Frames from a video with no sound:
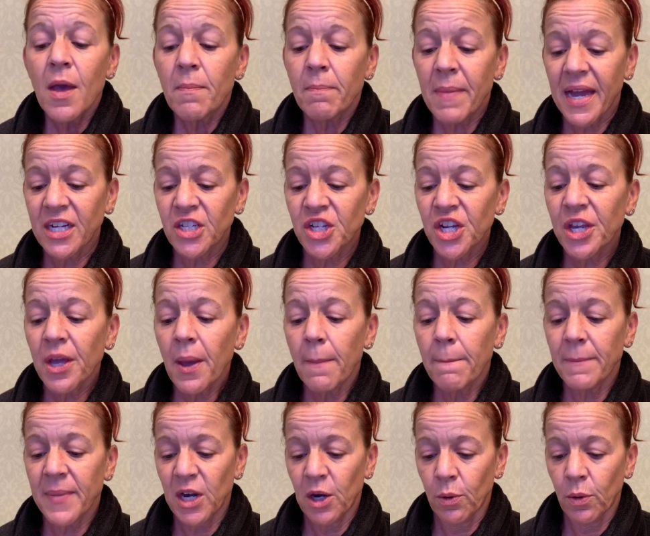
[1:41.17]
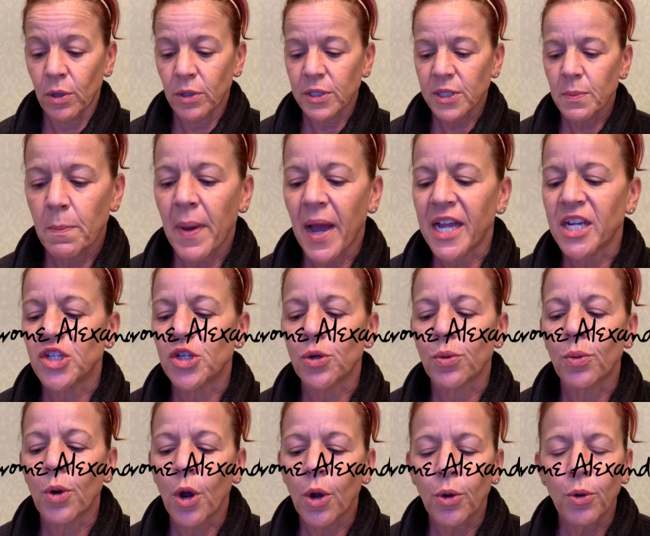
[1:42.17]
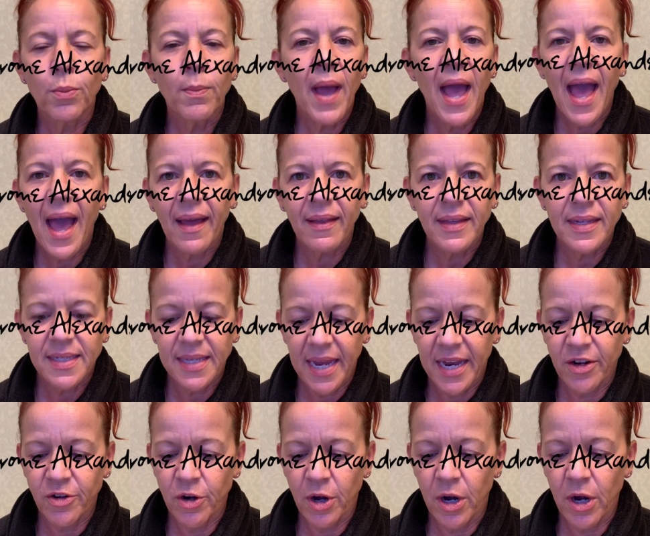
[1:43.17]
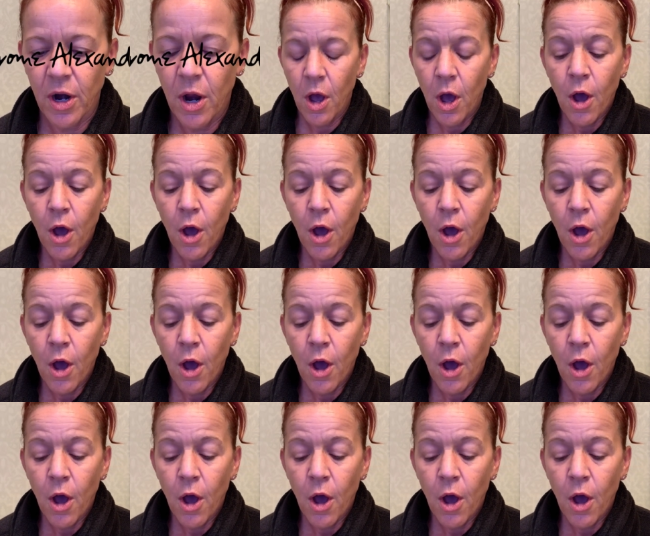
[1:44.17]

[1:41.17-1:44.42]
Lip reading: Magic Minerals by Jerome Alexander